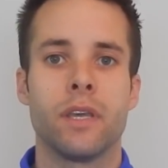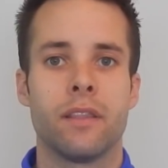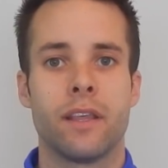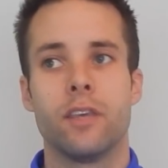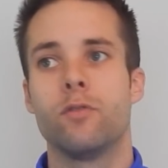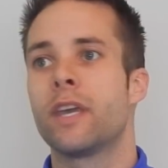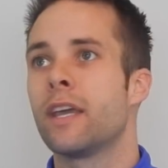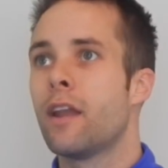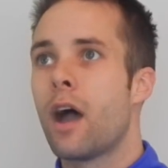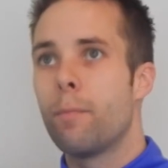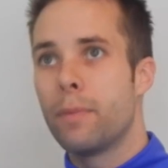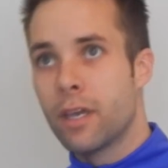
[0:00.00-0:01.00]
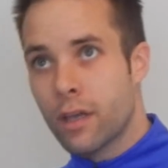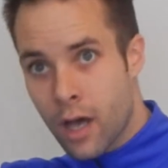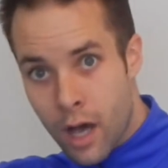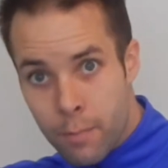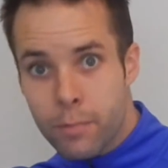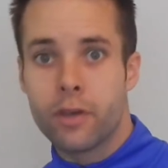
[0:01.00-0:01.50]
mean that you cannot
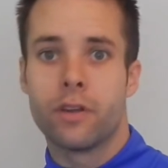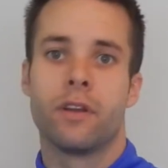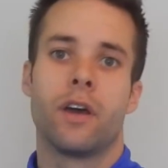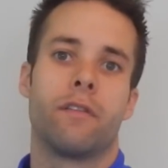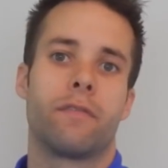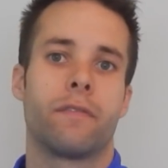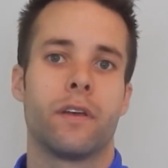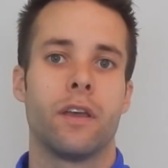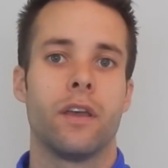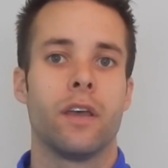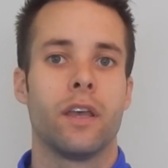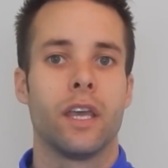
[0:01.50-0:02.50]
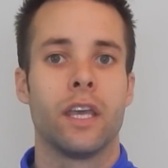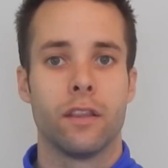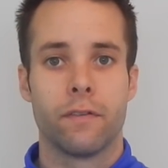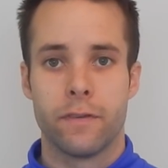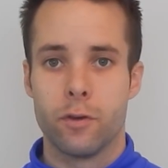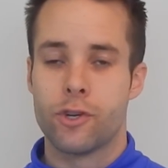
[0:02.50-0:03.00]
become good enough in
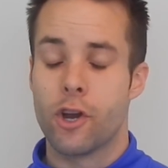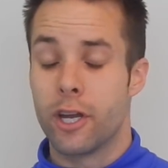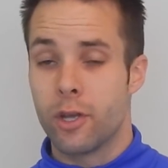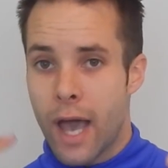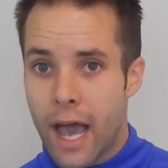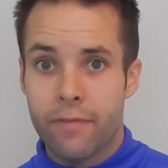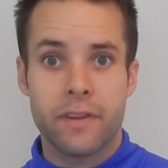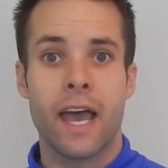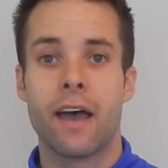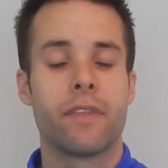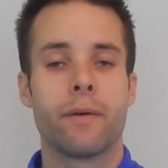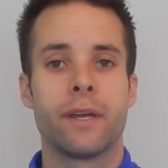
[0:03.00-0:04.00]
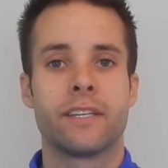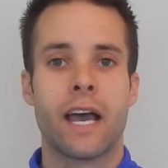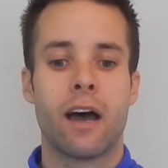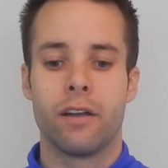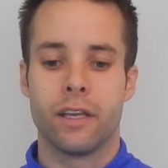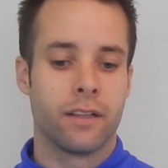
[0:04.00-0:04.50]
the future. And you have to have that
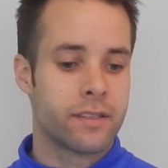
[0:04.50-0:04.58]
mentality.